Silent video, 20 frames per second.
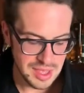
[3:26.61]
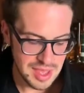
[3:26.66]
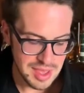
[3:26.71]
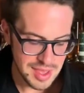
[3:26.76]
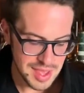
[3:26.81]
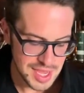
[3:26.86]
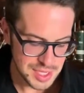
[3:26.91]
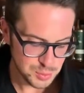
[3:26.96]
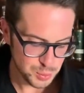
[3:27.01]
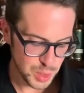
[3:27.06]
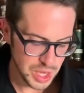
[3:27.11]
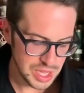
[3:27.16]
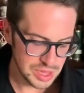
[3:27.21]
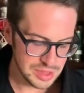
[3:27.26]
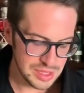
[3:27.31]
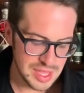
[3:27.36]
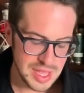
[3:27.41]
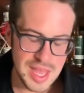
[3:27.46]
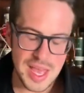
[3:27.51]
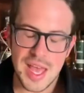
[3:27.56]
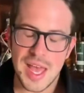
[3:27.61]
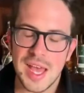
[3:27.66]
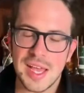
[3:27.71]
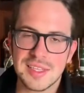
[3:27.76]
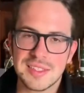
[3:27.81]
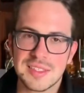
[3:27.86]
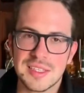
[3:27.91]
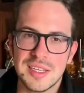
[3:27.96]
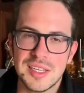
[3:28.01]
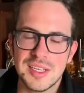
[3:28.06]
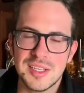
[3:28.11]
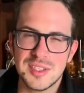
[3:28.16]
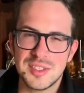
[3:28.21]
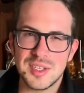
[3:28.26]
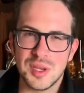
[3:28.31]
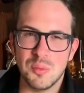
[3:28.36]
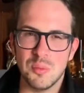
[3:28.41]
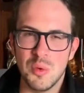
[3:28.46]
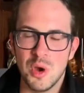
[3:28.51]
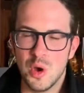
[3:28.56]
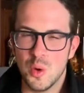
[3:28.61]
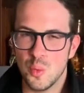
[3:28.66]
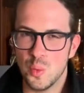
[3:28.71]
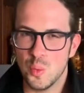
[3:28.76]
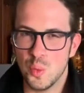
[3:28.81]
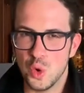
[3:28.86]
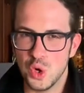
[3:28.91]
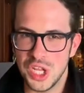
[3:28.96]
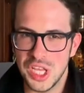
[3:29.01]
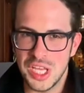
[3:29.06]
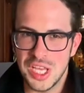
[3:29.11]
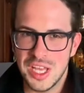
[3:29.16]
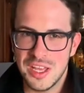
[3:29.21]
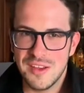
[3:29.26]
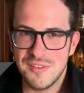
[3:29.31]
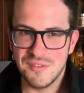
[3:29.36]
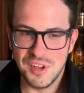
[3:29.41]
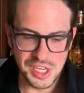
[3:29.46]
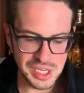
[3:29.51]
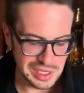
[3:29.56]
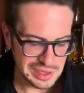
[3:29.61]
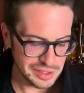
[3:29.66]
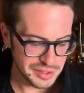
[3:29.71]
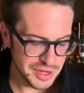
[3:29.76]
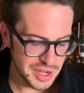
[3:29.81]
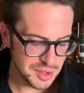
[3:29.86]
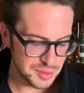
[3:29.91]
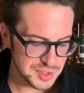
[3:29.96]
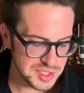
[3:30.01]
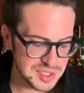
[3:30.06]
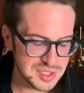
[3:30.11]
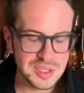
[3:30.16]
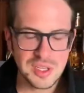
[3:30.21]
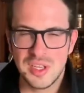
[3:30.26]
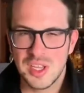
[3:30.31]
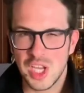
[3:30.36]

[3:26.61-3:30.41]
as well as some woody vanilla notes,